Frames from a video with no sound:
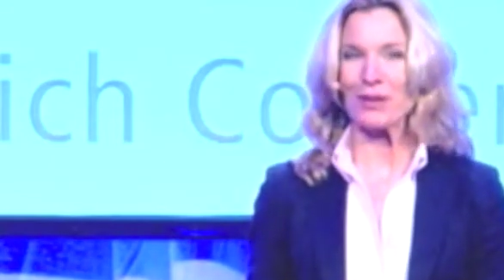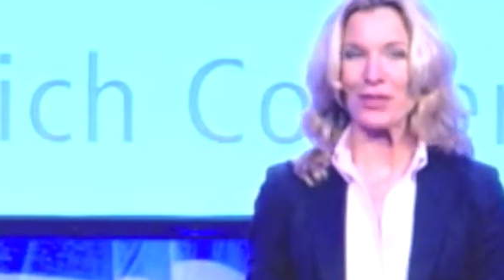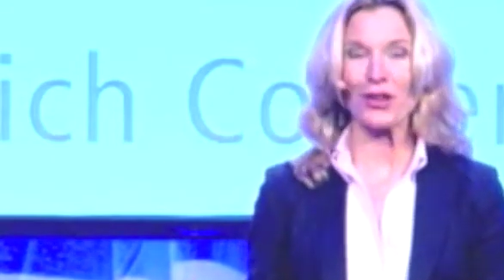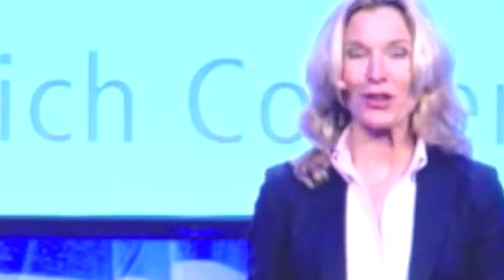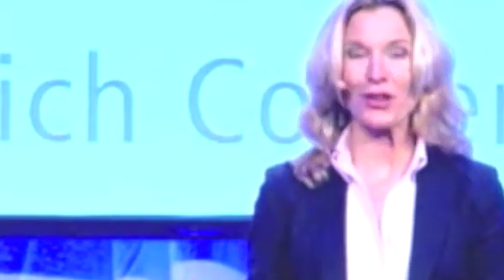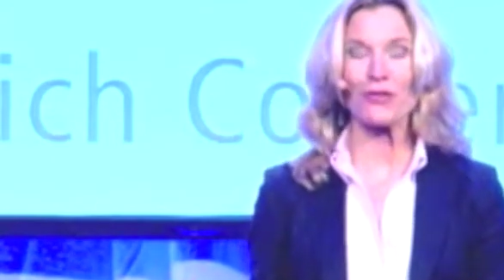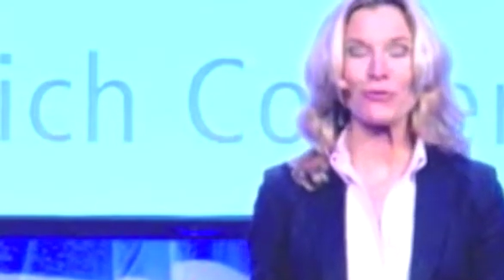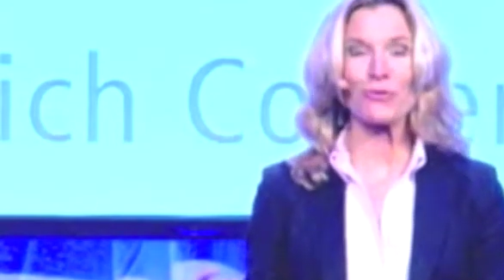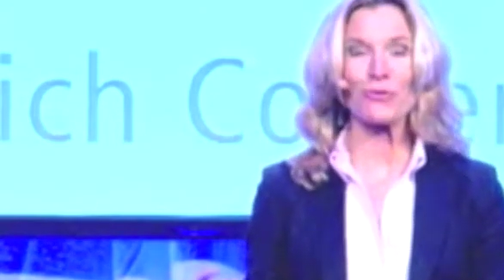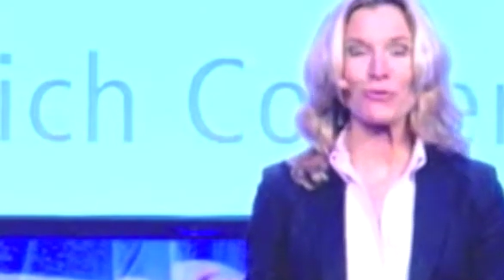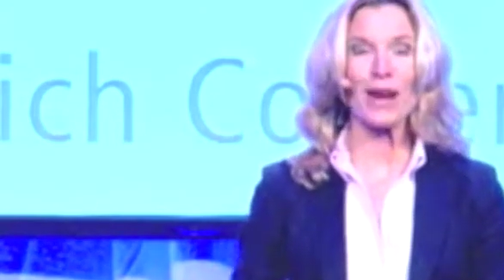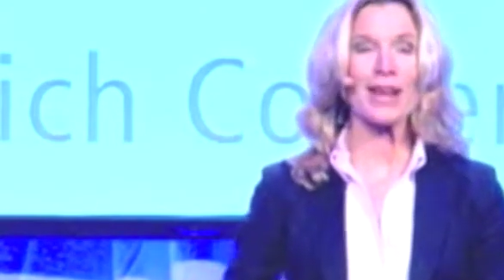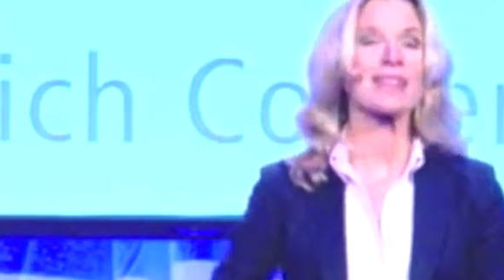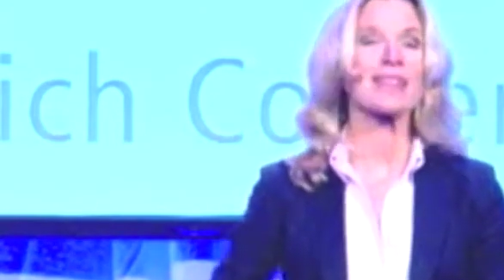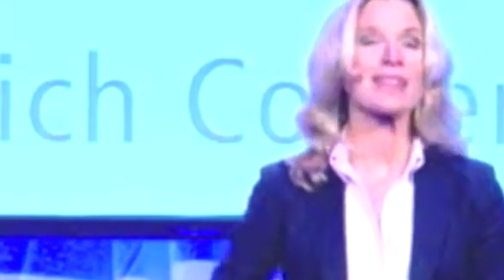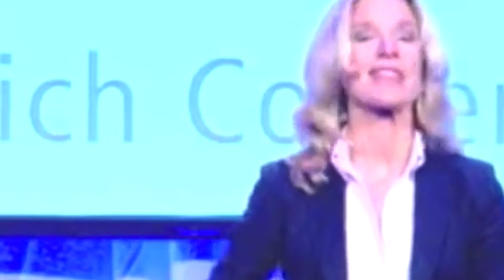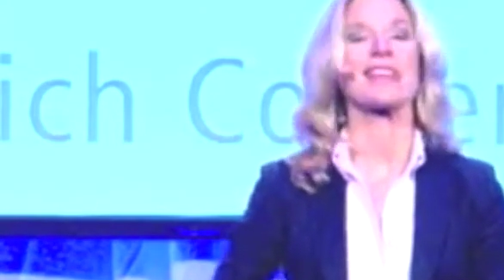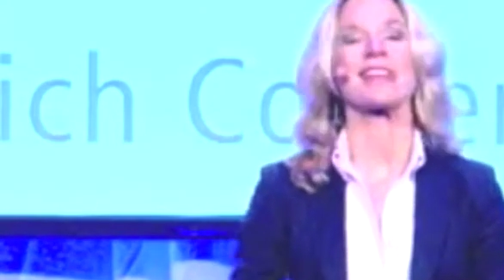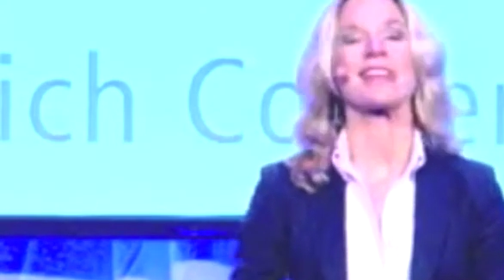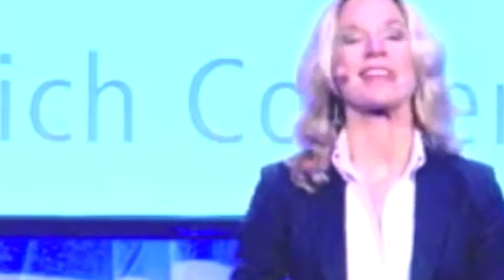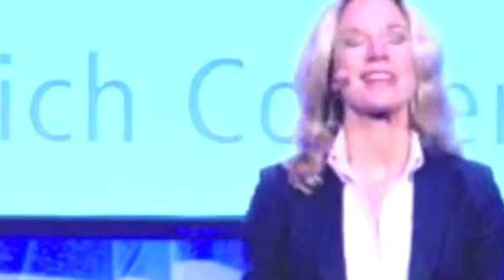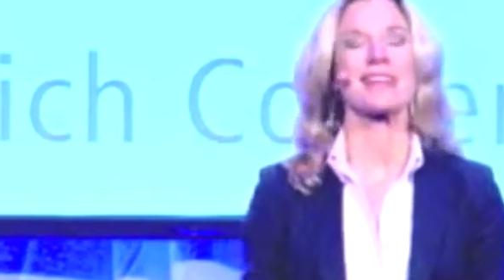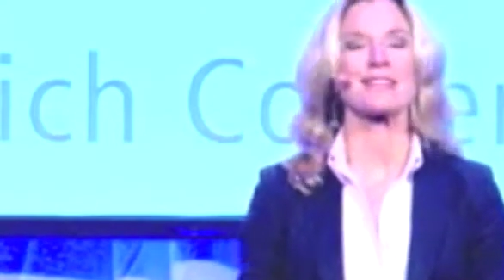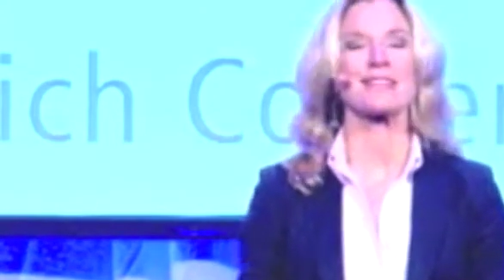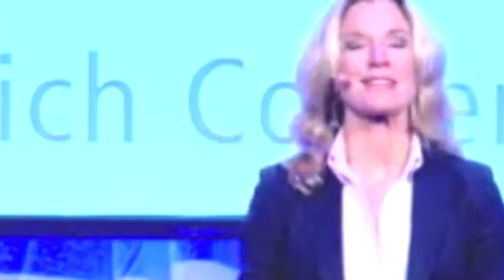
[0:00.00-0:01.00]
But the great
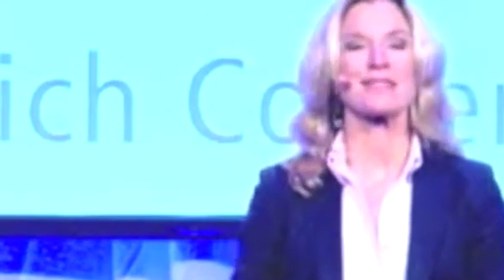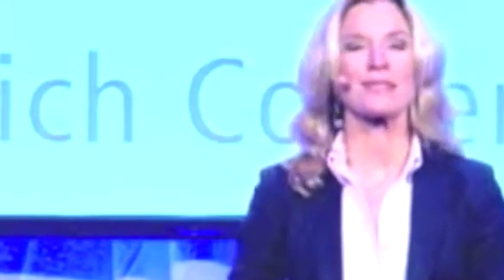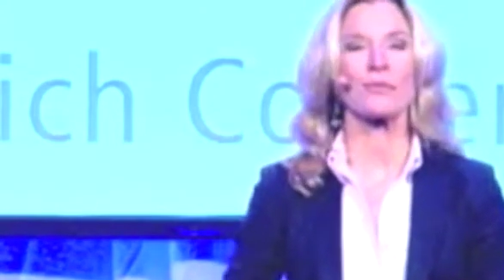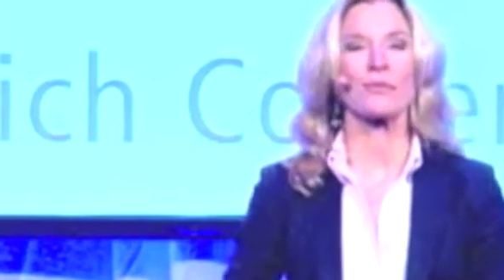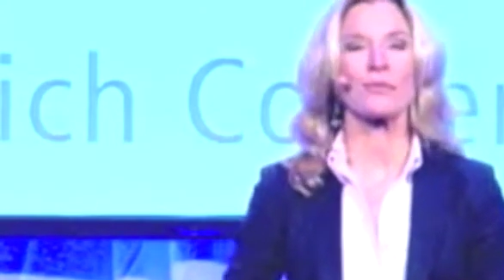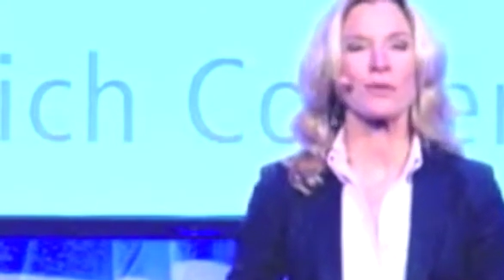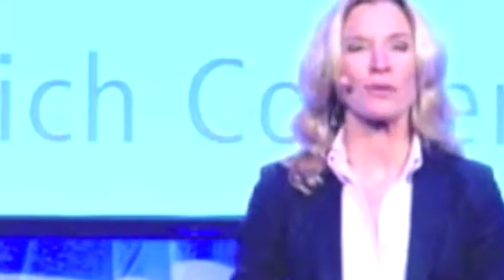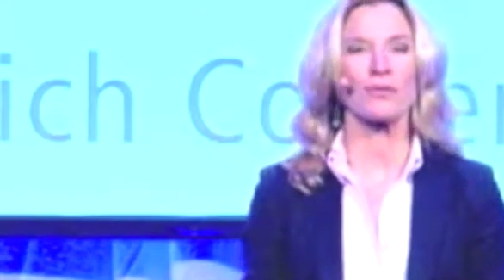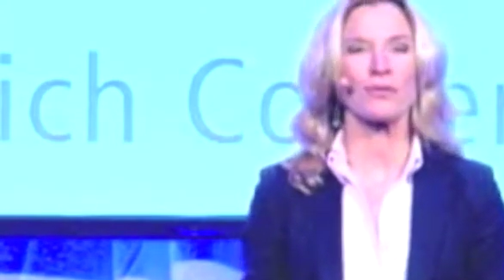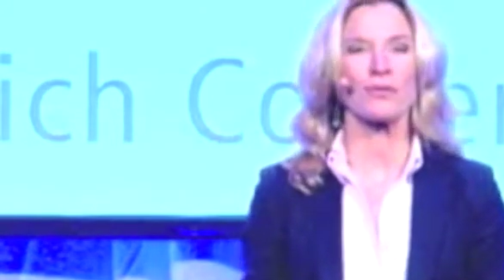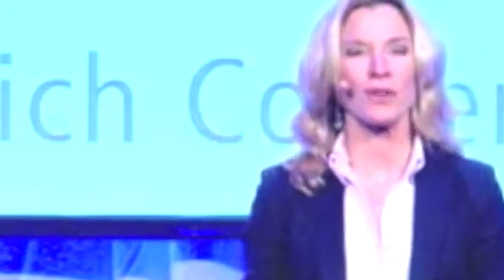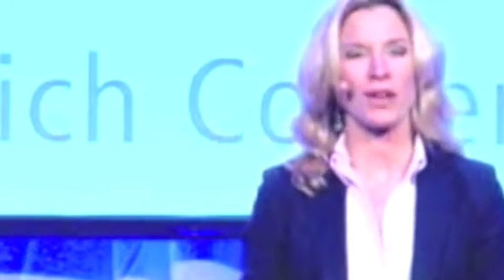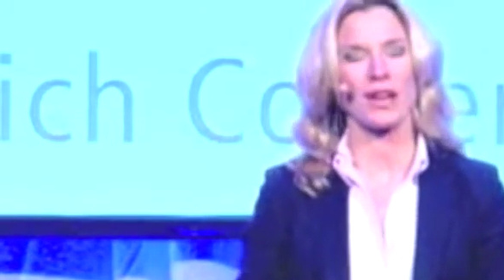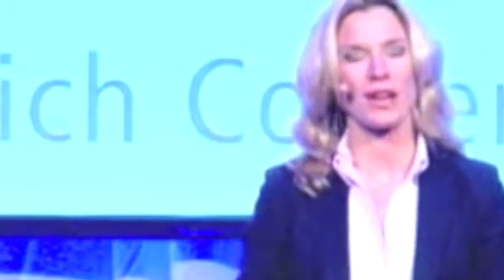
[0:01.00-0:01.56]
thing is we've